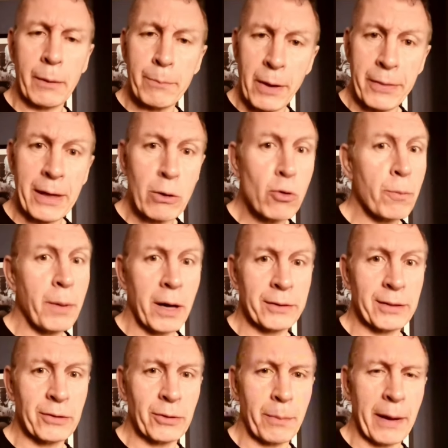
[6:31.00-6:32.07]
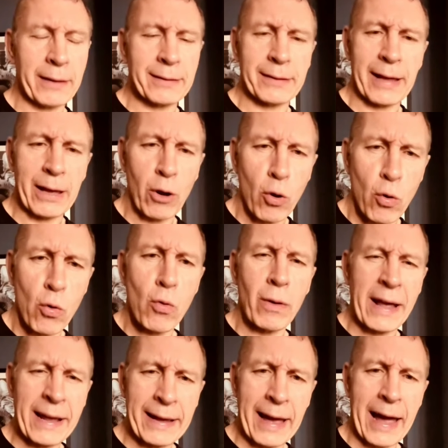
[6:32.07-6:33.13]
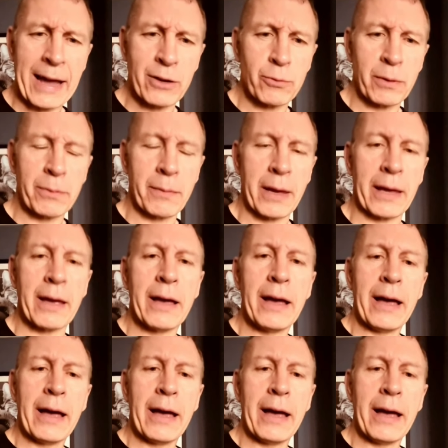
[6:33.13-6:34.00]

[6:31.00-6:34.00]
But they all participated, they all engaged with me.